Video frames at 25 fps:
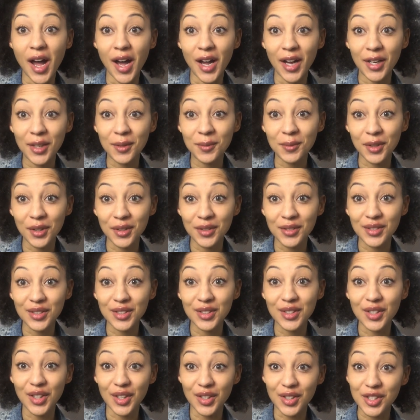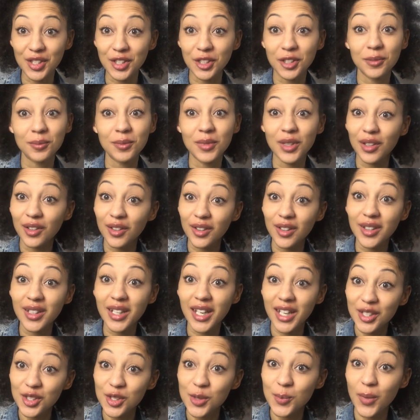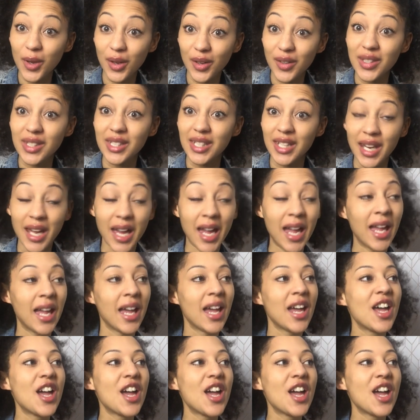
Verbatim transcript: am going to Nottingham Yarn Expo today.